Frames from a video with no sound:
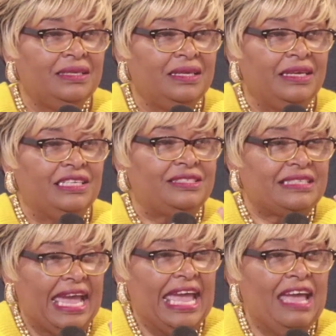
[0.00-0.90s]
It's
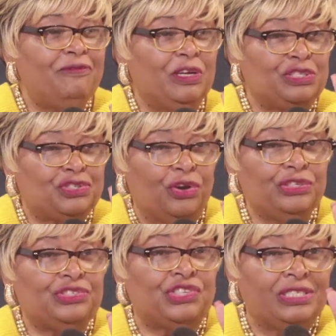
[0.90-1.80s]
time for the church
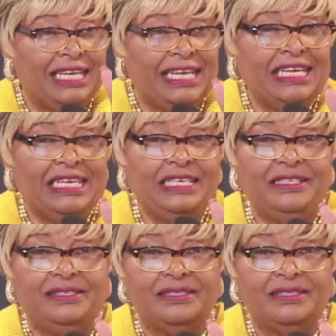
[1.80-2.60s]
to lead.